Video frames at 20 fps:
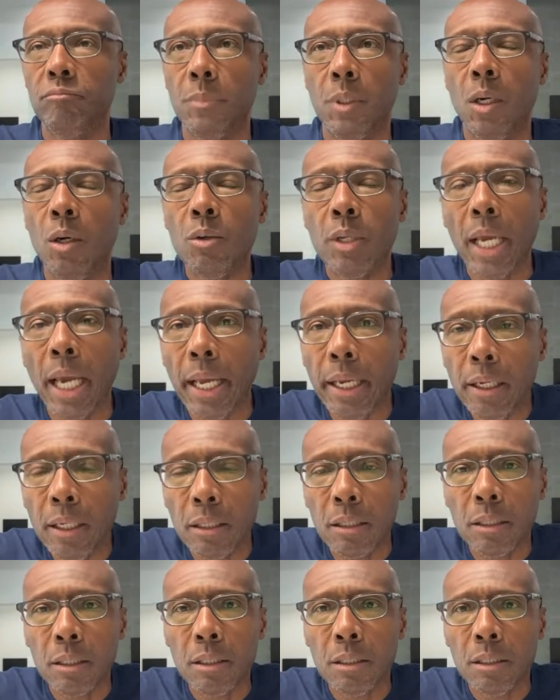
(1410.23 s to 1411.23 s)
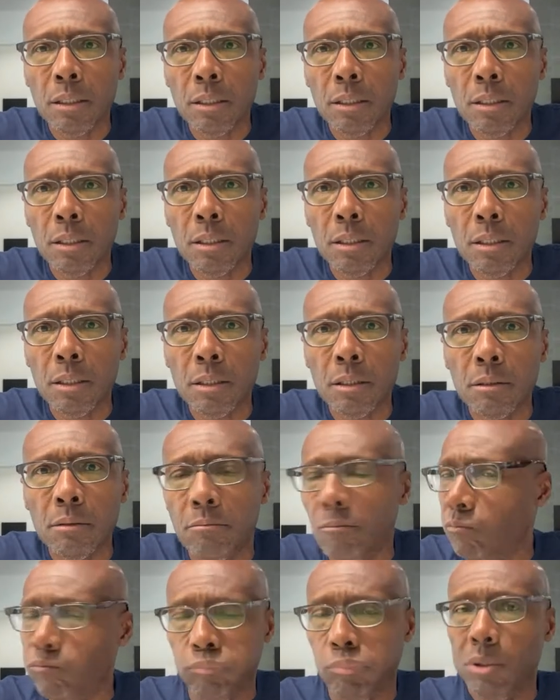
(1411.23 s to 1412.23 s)
Okay.
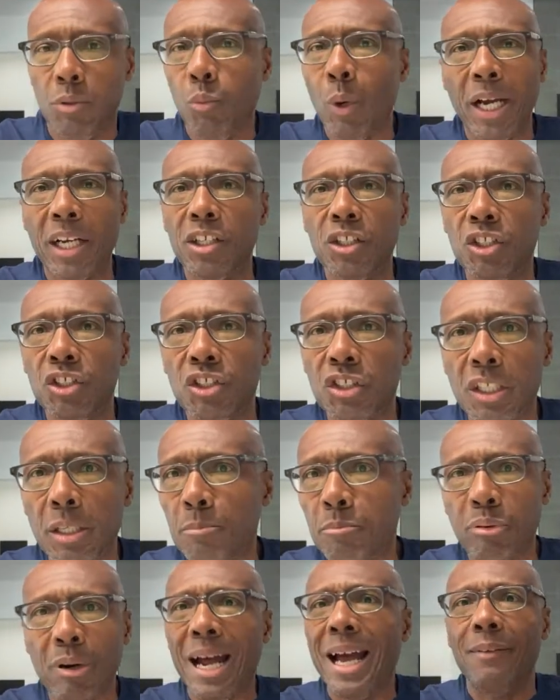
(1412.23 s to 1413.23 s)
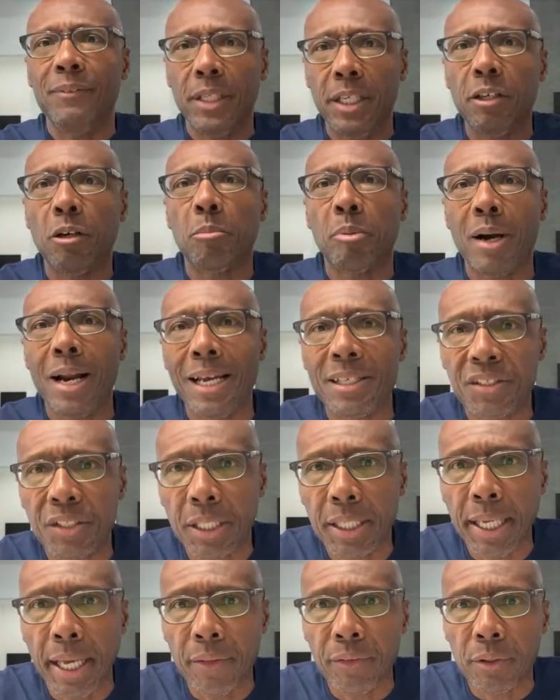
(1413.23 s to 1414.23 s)
Why couldn't you just get private enterprise
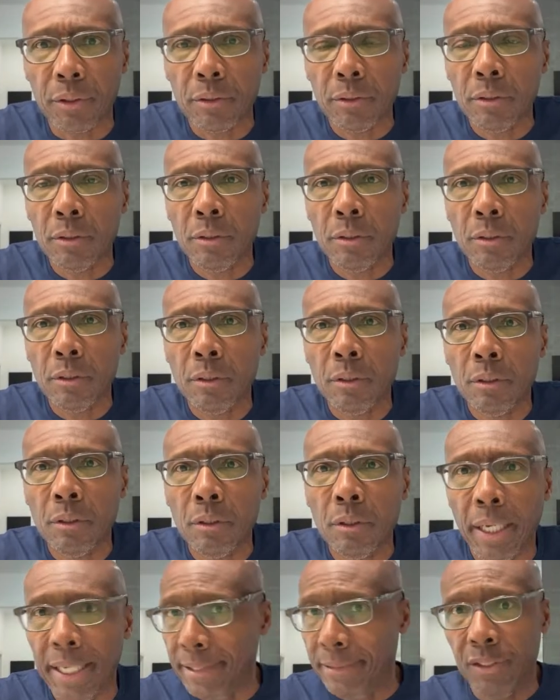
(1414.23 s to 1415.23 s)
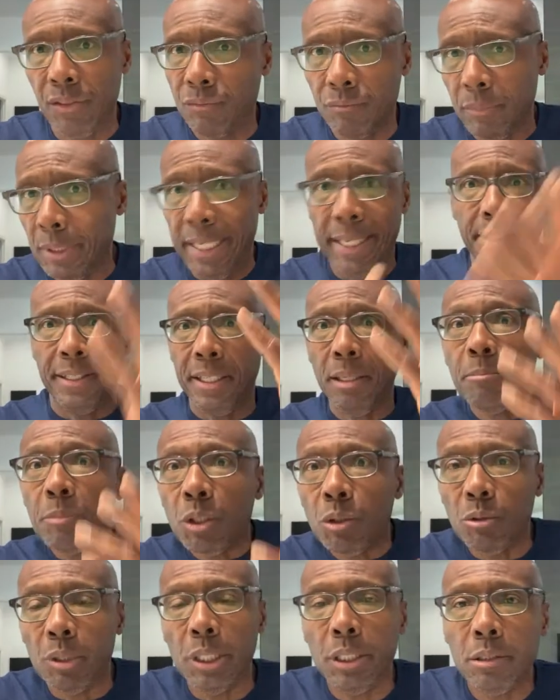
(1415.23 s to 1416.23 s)
together and just let them do
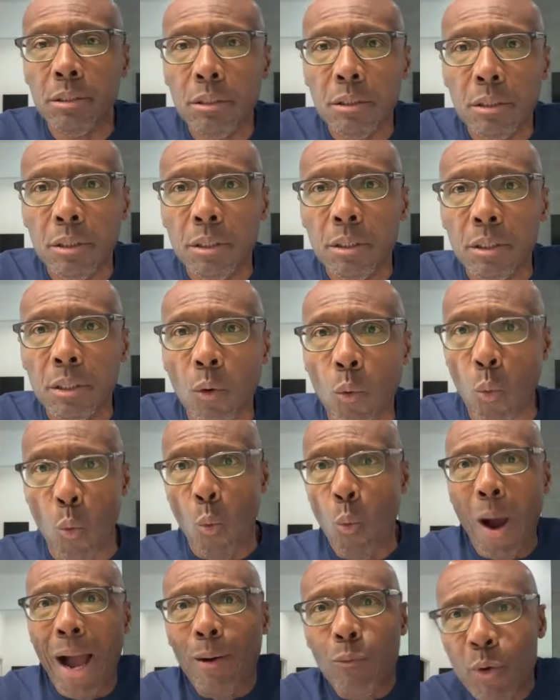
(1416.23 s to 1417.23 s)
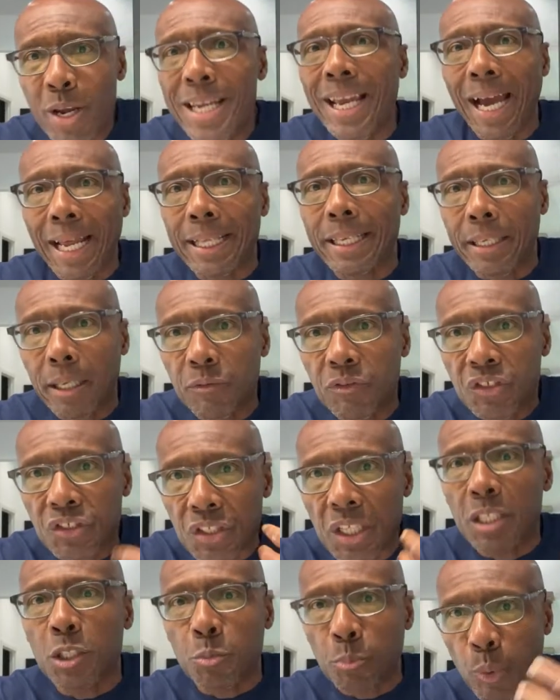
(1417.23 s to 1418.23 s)
it? Why we got to give
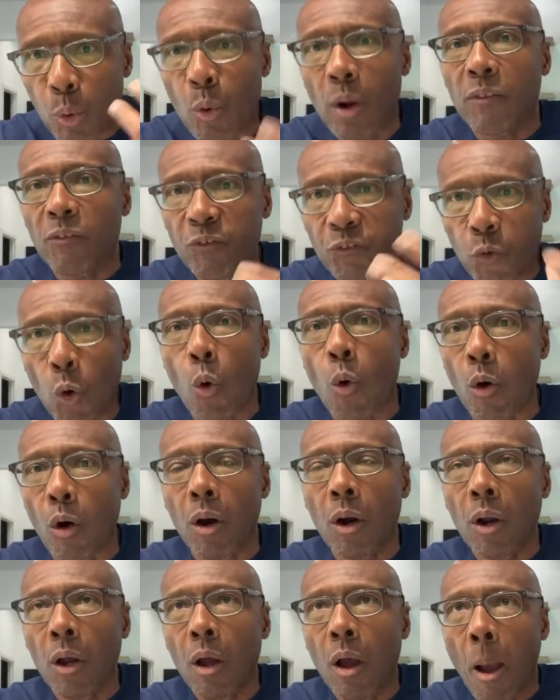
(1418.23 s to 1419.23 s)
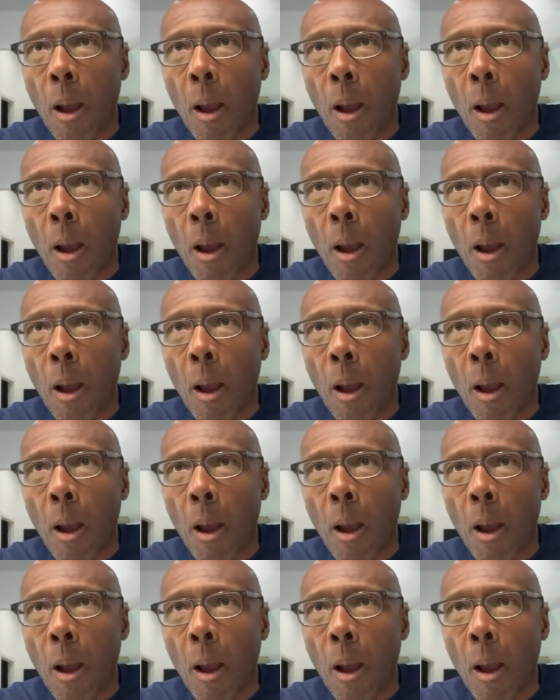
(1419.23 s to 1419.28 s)
$6.4